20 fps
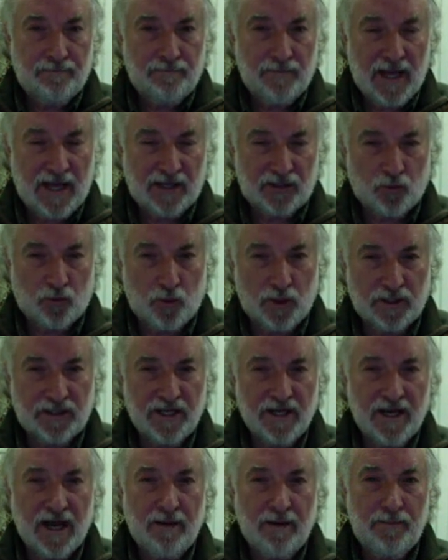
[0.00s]
has
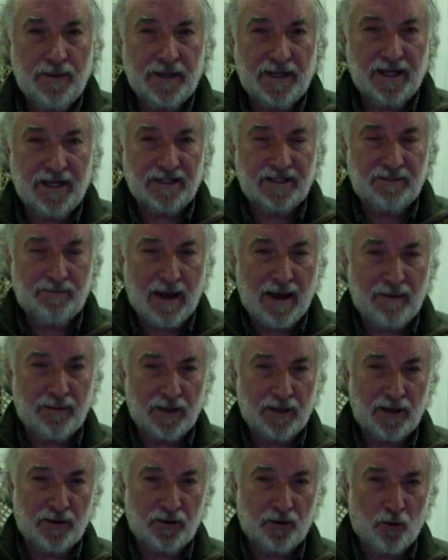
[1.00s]
risen up against
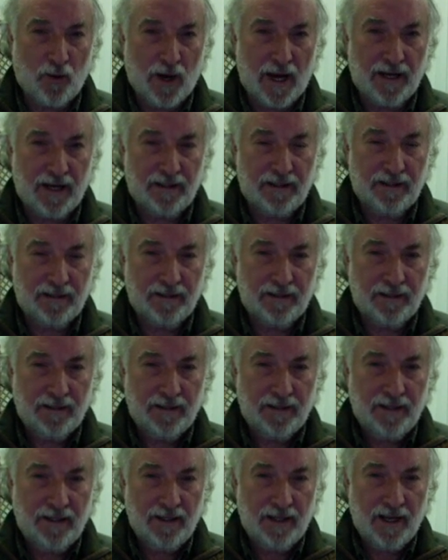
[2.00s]
Babylon the Great,
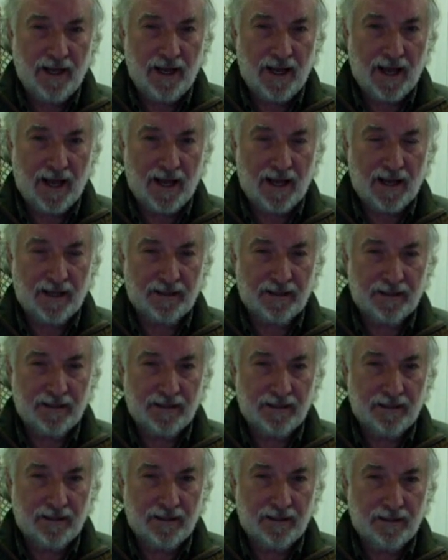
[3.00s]
and
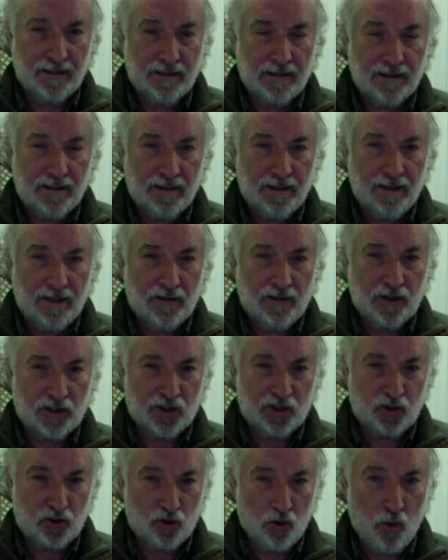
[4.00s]
the
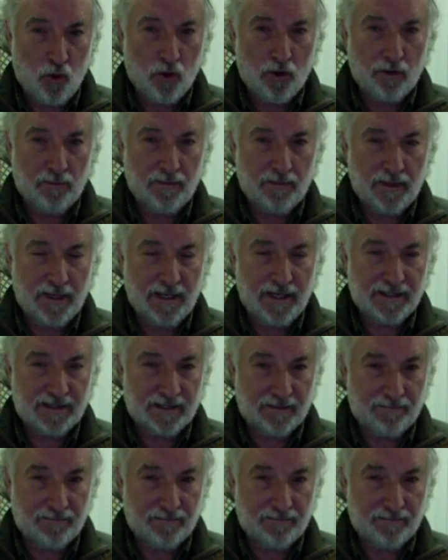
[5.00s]
storm is